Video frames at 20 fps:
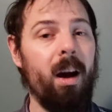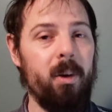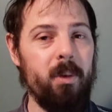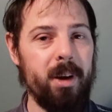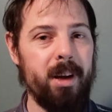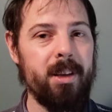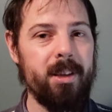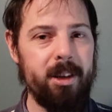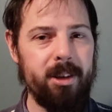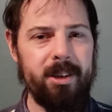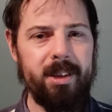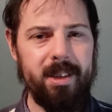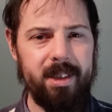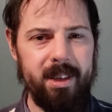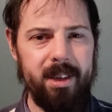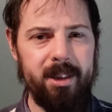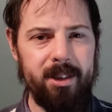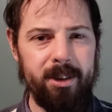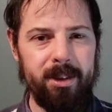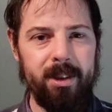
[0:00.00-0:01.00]
we can start to
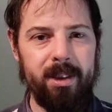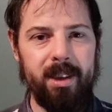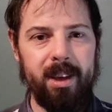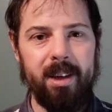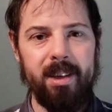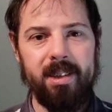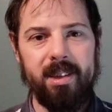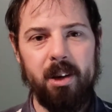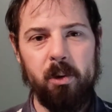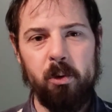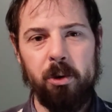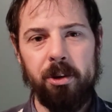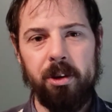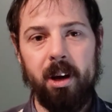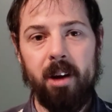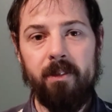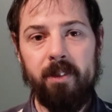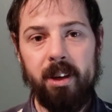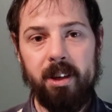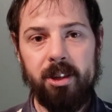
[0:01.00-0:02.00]
see certain things that weren't
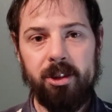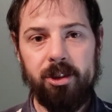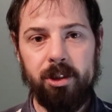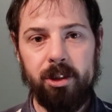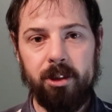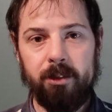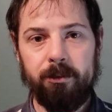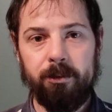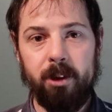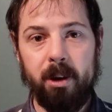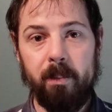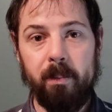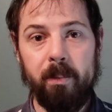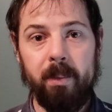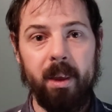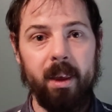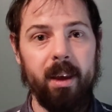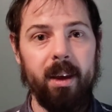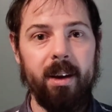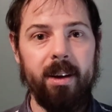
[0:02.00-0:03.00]
obvious just from
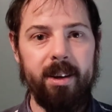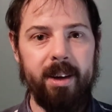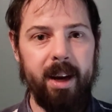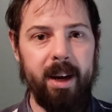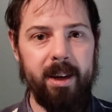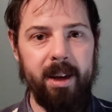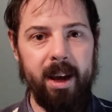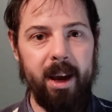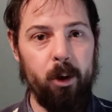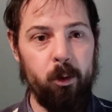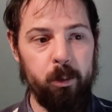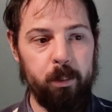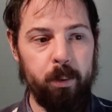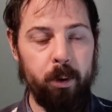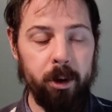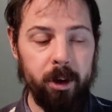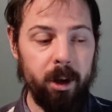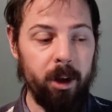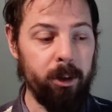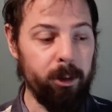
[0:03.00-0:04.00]
data
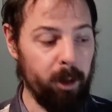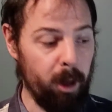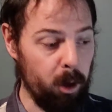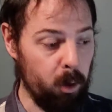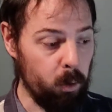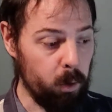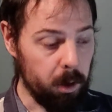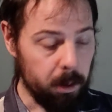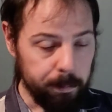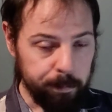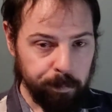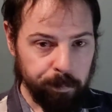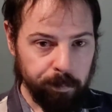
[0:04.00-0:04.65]
output alone.